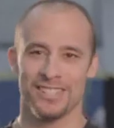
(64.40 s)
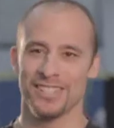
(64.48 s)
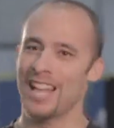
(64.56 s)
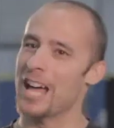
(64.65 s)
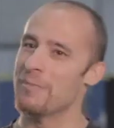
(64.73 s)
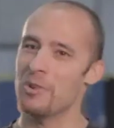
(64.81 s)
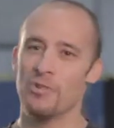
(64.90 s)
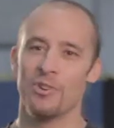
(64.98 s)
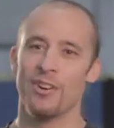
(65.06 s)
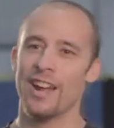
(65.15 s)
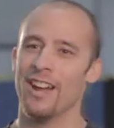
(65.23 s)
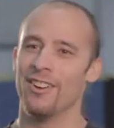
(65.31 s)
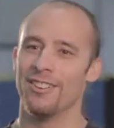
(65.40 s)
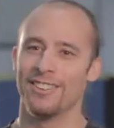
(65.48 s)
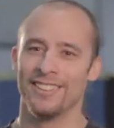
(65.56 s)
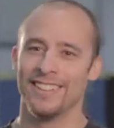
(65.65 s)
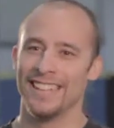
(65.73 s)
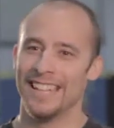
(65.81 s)
There's a lot of moving around,
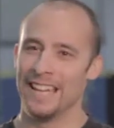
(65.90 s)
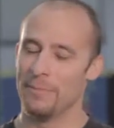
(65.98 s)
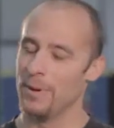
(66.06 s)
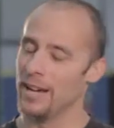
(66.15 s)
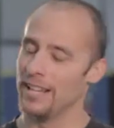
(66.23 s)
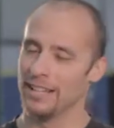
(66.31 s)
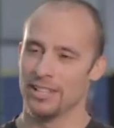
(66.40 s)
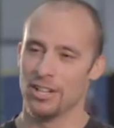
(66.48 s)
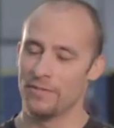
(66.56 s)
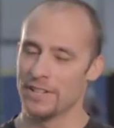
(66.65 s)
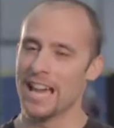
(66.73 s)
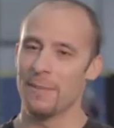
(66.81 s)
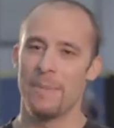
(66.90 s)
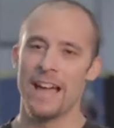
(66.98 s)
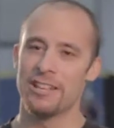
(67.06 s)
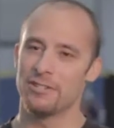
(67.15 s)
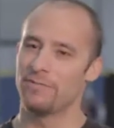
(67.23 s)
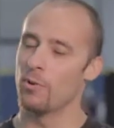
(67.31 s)
but if you got a
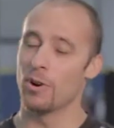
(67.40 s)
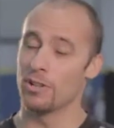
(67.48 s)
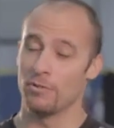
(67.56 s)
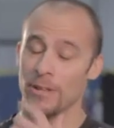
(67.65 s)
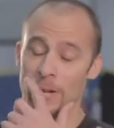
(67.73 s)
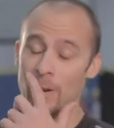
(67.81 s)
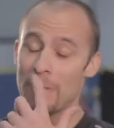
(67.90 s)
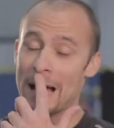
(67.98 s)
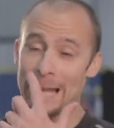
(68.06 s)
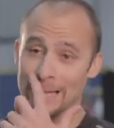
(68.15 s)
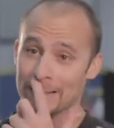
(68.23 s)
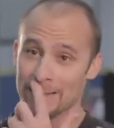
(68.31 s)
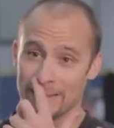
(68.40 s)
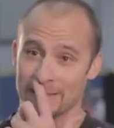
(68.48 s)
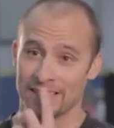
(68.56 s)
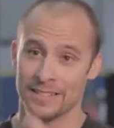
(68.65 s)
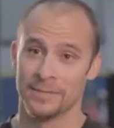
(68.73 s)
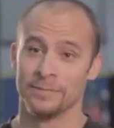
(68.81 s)
passion for it, you really don't mind it.
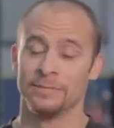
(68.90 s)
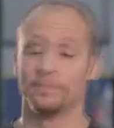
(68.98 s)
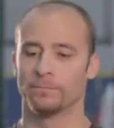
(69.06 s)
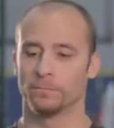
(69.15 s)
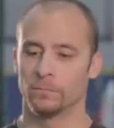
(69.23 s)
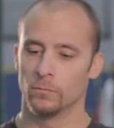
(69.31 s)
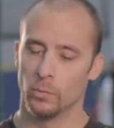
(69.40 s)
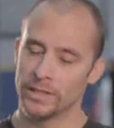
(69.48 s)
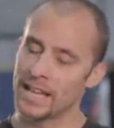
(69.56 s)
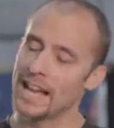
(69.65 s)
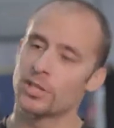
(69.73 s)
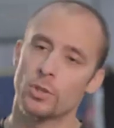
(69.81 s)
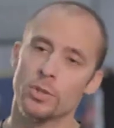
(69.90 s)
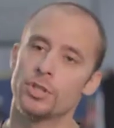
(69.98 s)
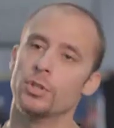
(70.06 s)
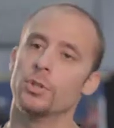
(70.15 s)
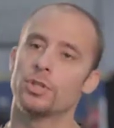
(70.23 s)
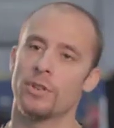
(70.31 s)
Went to high school at
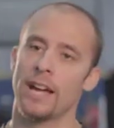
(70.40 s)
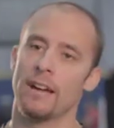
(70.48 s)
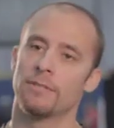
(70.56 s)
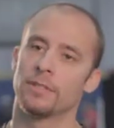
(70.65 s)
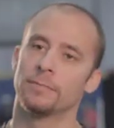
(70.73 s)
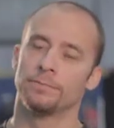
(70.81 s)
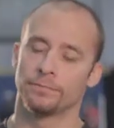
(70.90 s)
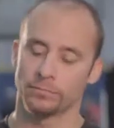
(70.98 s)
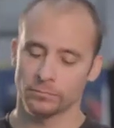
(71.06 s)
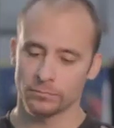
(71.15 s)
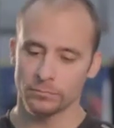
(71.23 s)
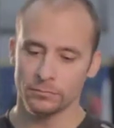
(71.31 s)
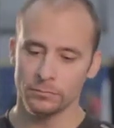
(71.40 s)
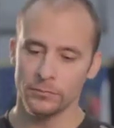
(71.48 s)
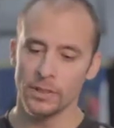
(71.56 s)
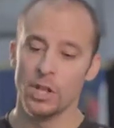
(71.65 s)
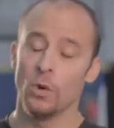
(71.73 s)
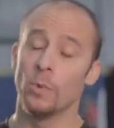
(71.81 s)
Stewart's Draft.
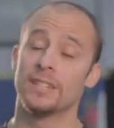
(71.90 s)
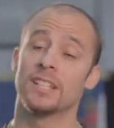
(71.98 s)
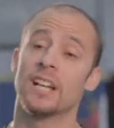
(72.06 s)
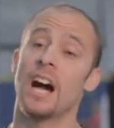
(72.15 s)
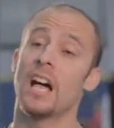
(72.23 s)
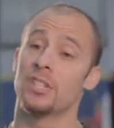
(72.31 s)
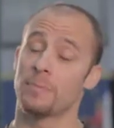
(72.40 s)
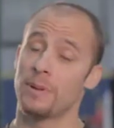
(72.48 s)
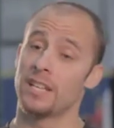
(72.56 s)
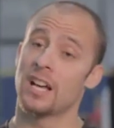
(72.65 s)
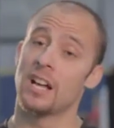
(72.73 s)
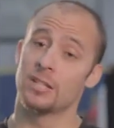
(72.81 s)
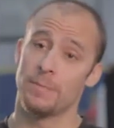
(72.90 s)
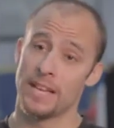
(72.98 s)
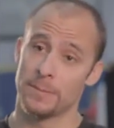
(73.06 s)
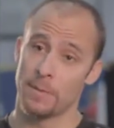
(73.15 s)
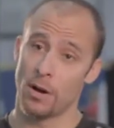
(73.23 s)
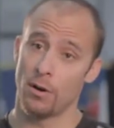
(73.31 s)
Went to college. I played college
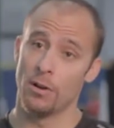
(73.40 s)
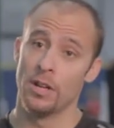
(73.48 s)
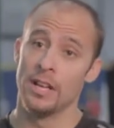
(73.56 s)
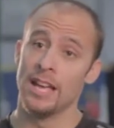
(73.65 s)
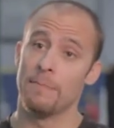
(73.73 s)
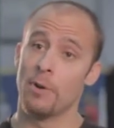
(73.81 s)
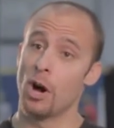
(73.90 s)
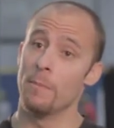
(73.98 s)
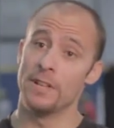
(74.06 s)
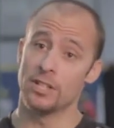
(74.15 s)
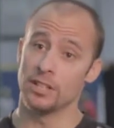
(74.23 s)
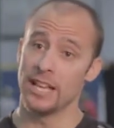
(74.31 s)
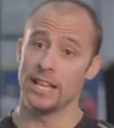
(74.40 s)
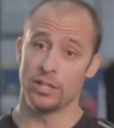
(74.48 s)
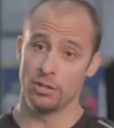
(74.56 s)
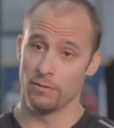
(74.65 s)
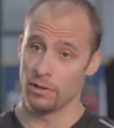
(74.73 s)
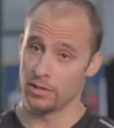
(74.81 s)
baseball at Palm Beach
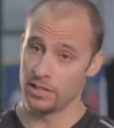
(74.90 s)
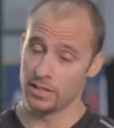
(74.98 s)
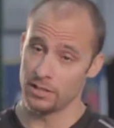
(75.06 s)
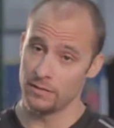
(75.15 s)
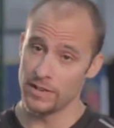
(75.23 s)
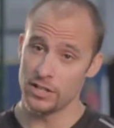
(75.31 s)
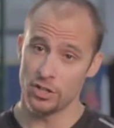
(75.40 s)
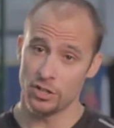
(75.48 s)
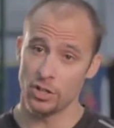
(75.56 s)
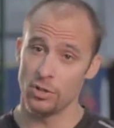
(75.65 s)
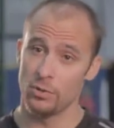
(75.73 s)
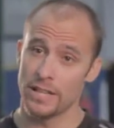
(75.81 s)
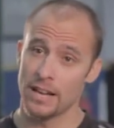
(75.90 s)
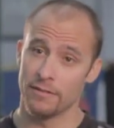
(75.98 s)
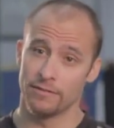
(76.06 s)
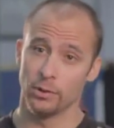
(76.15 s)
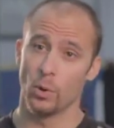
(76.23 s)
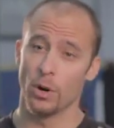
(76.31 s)
Atlantic University. It's a Division II down
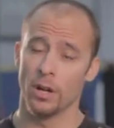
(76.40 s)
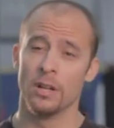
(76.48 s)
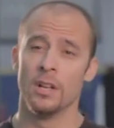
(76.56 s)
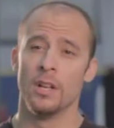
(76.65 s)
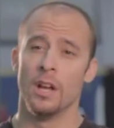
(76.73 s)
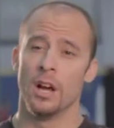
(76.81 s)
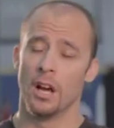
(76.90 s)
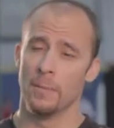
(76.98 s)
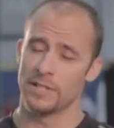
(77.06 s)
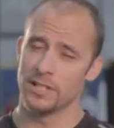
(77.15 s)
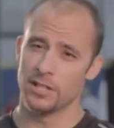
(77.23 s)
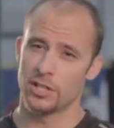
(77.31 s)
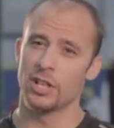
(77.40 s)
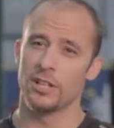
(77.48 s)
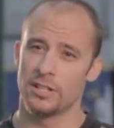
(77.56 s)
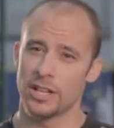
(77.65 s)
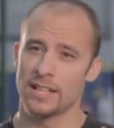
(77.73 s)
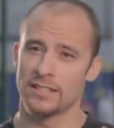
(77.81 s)
in Florida. It's in the
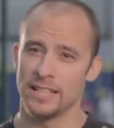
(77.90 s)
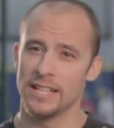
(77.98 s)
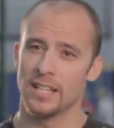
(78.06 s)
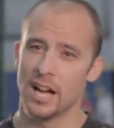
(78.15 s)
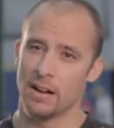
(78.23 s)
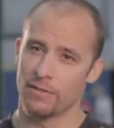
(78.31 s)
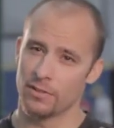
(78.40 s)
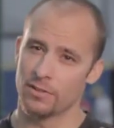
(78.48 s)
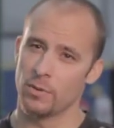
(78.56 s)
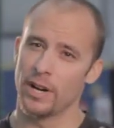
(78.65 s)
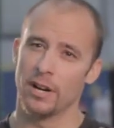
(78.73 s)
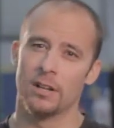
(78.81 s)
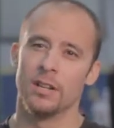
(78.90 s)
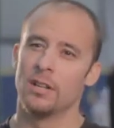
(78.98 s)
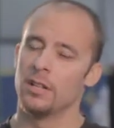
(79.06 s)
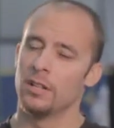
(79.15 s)
Sunshine State Conference, where